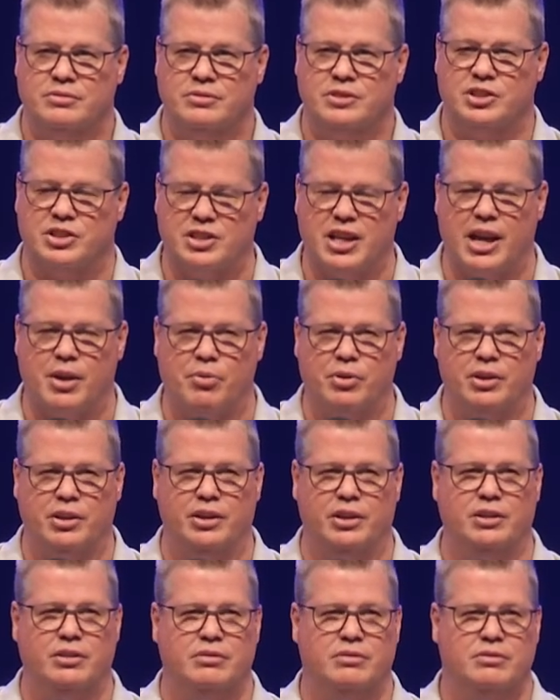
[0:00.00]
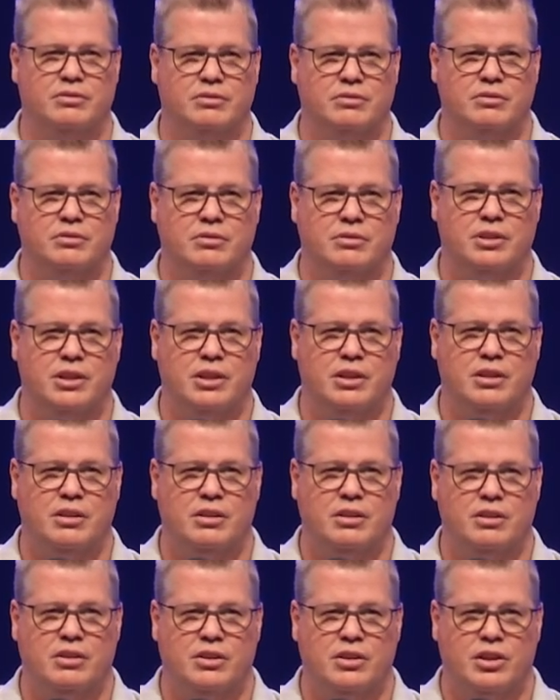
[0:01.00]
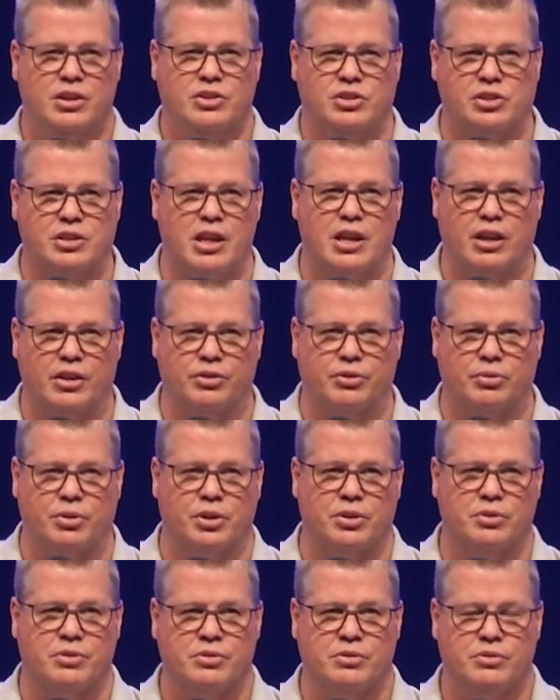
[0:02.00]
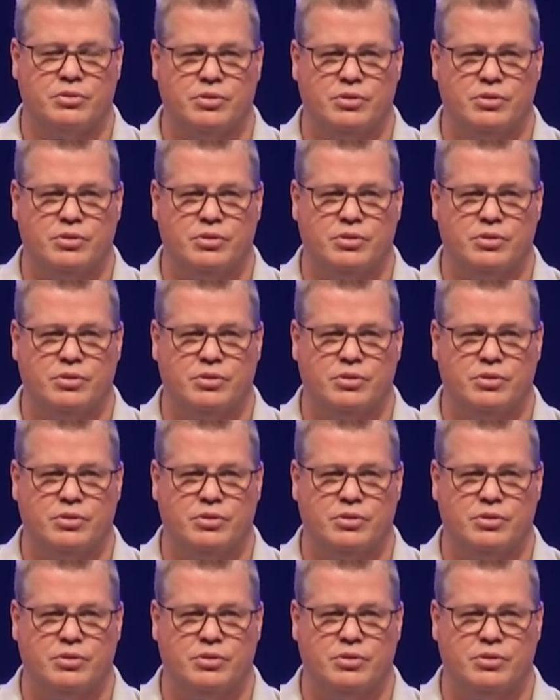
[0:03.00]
Stay with it. See it through.